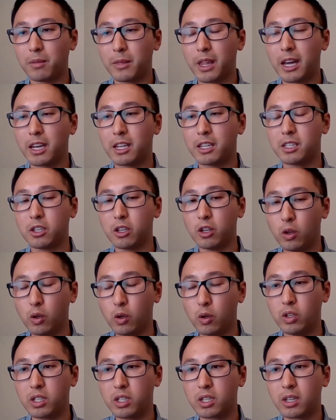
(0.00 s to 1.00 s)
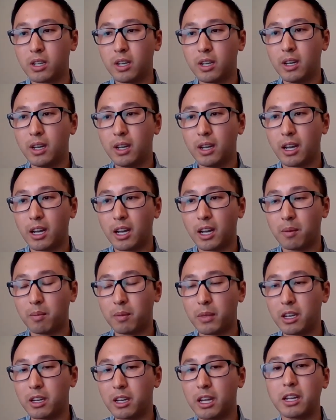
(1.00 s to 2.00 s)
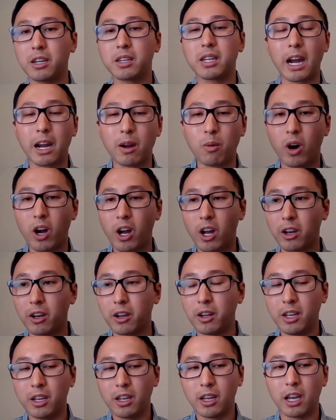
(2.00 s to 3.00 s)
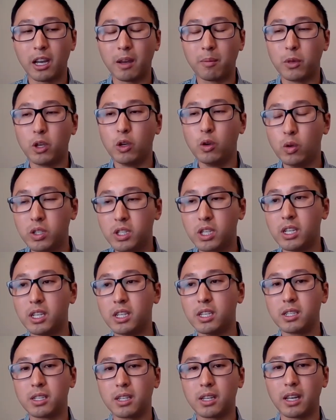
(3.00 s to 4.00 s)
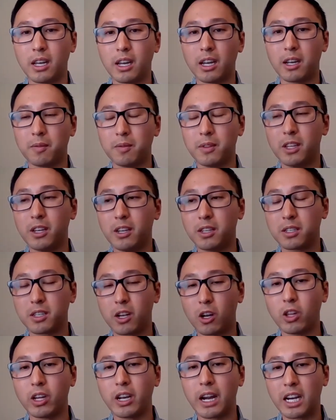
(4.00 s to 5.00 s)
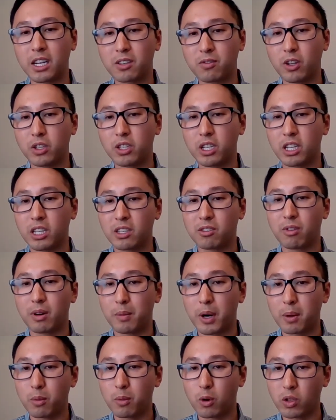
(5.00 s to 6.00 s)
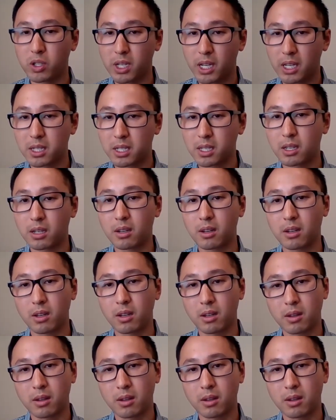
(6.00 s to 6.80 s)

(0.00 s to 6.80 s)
that is used in Taiwan uses the solid asphaltenes from our process.